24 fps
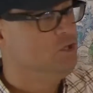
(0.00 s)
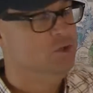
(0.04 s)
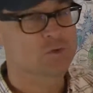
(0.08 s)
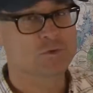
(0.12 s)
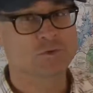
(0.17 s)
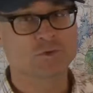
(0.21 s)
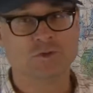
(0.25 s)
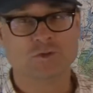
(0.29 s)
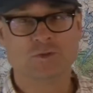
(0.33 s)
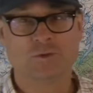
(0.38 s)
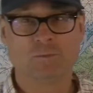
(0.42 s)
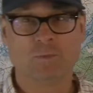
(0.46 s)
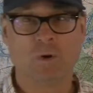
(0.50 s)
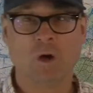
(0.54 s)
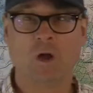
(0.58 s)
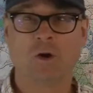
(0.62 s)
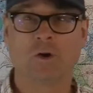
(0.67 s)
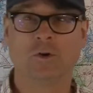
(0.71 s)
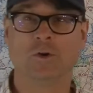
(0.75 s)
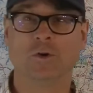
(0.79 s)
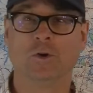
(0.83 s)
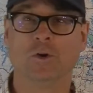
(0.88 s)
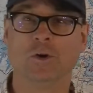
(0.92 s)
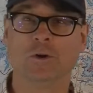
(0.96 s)
to use a
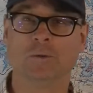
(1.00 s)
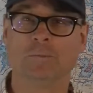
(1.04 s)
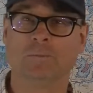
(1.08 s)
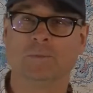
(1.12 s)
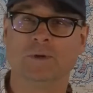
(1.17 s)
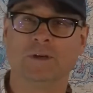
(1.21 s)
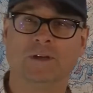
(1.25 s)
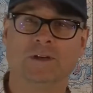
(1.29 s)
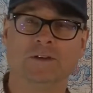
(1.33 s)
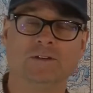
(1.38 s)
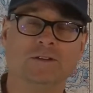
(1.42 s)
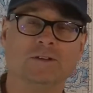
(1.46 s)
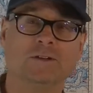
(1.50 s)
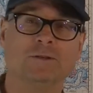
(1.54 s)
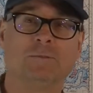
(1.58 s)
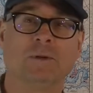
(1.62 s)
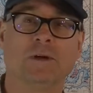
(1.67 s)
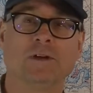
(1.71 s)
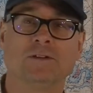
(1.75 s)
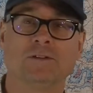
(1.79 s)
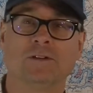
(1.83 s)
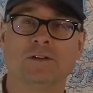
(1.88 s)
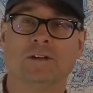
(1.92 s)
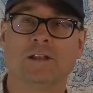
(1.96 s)
smaller hook, because
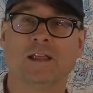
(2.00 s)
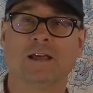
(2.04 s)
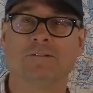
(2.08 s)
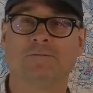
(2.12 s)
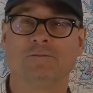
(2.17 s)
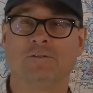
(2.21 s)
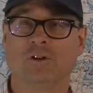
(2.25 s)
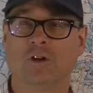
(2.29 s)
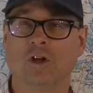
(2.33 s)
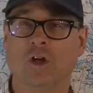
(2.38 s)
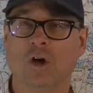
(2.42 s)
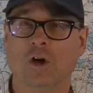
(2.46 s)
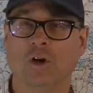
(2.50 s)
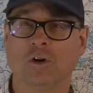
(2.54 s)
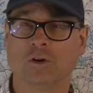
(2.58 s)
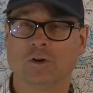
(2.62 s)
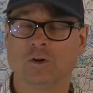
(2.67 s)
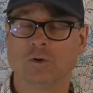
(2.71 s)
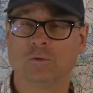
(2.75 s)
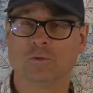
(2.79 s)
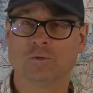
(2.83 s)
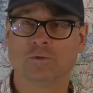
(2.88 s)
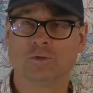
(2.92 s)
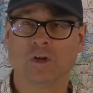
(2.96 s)
especially like for
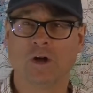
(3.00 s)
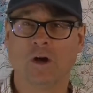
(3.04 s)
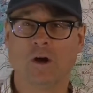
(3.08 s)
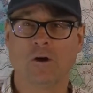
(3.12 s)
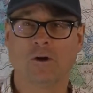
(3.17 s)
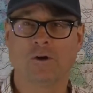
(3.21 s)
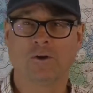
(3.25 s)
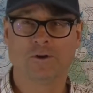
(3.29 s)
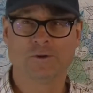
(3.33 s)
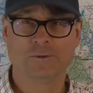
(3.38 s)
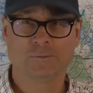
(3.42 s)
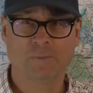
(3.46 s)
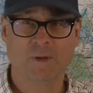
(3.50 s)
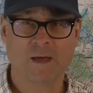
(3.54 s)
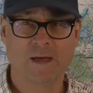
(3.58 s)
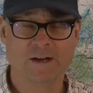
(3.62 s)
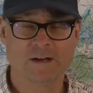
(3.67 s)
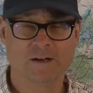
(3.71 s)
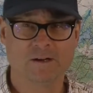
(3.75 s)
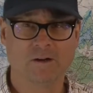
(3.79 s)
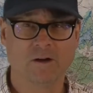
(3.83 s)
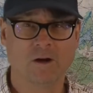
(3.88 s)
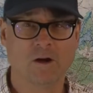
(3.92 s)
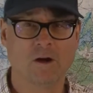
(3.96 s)
long-nosed gar or
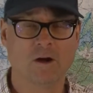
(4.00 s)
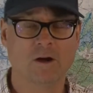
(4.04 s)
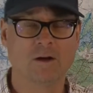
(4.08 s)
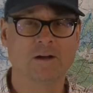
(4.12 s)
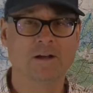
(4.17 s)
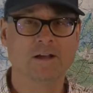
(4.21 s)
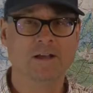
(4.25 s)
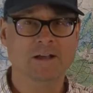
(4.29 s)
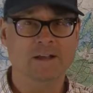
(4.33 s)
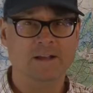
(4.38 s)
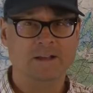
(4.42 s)
spotted gar,